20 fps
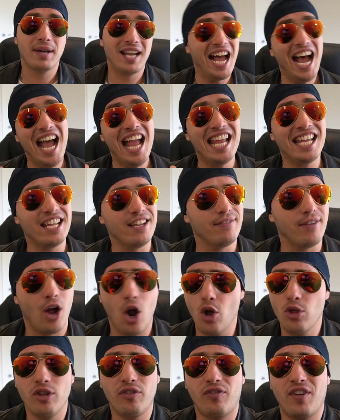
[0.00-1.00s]
But hey, if
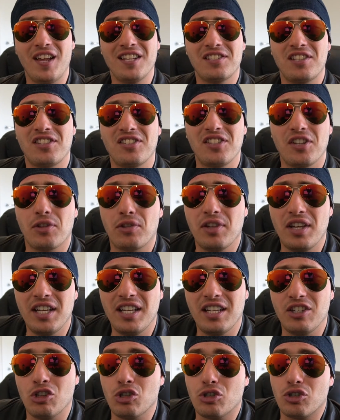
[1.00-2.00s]
OnlyFans isn't your
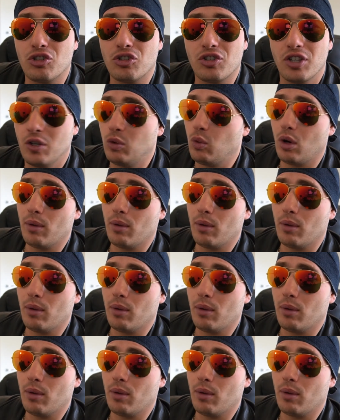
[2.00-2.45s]
thing and you still